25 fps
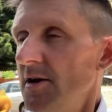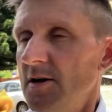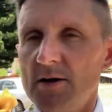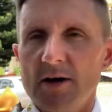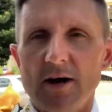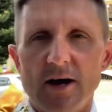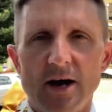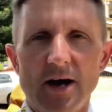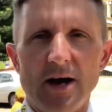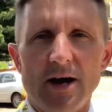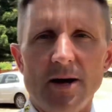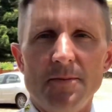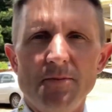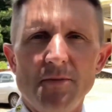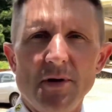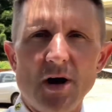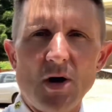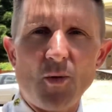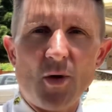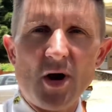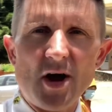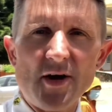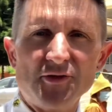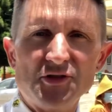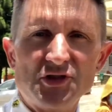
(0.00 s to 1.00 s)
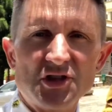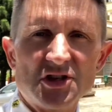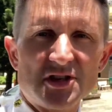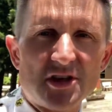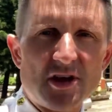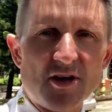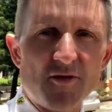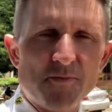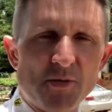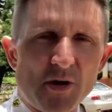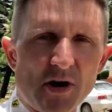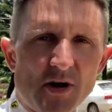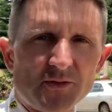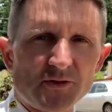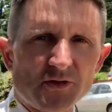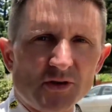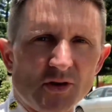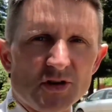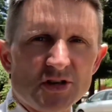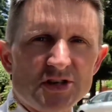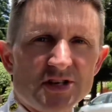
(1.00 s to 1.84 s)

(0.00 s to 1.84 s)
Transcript: Um, my wife just gave birth to her